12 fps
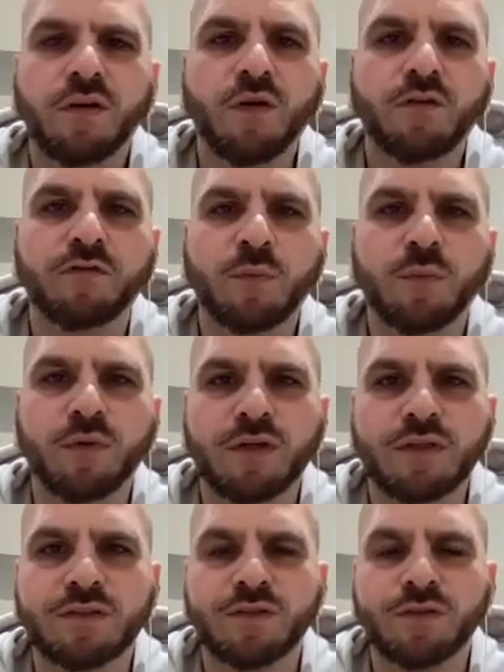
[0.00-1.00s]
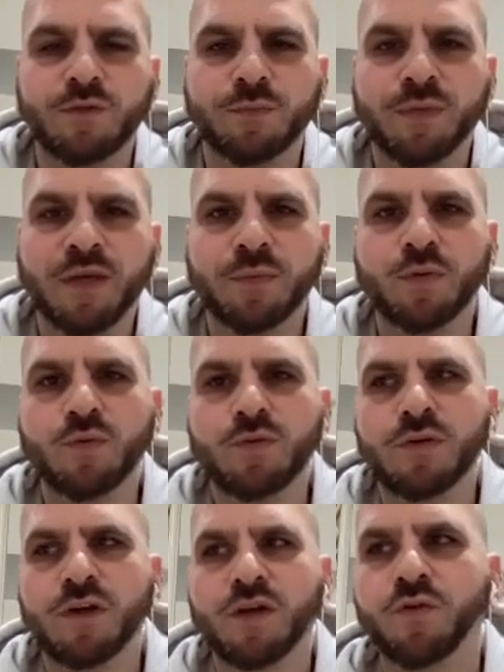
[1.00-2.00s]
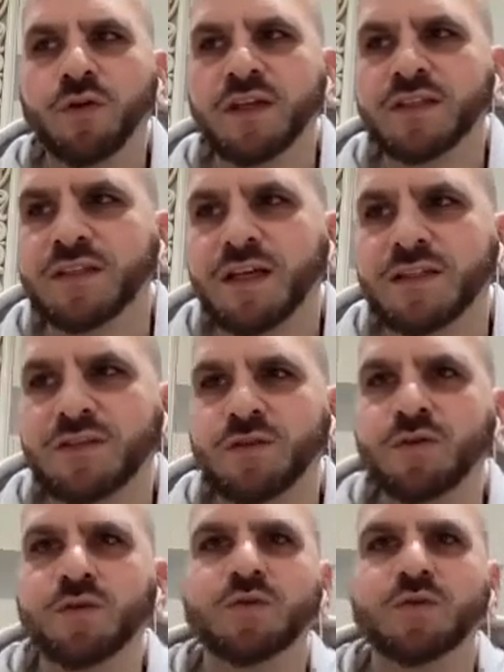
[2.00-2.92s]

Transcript: a lot of footballers who people criticise